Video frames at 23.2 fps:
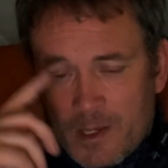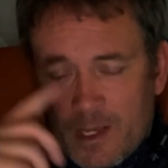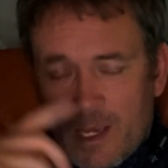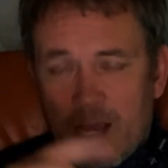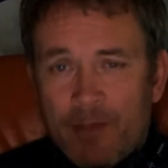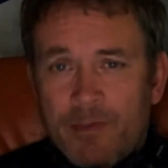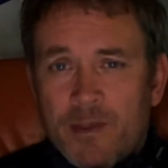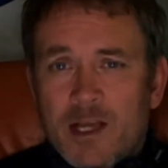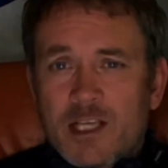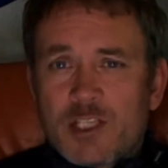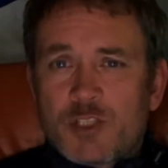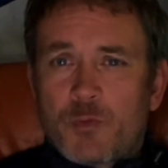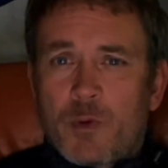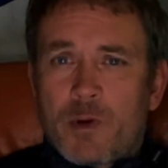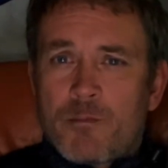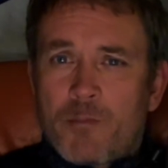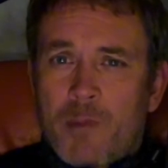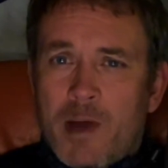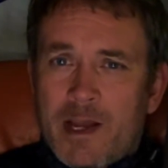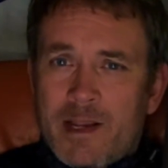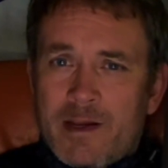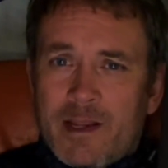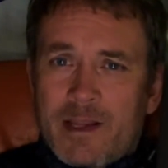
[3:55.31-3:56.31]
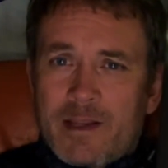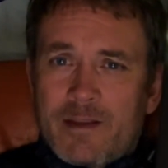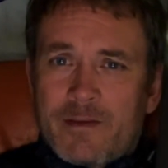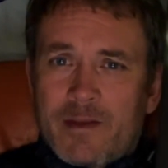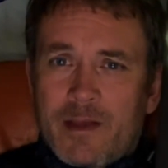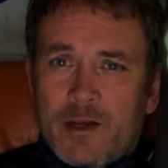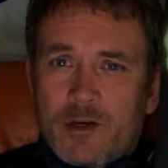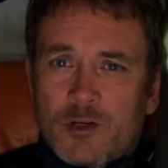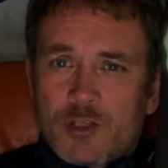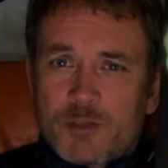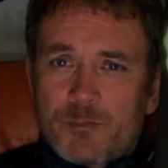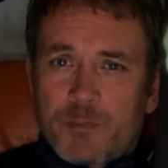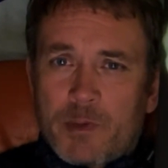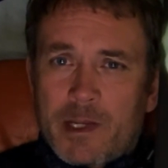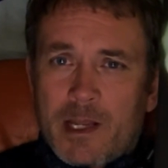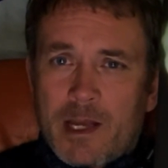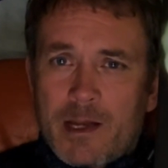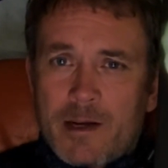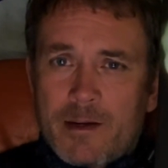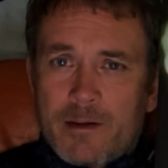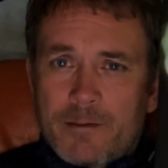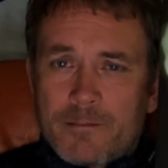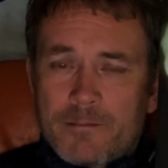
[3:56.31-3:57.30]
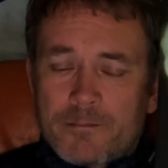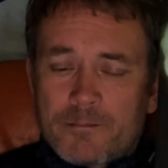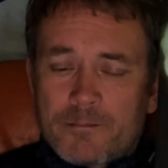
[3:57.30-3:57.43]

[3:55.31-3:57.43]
And that's when my night terrors began.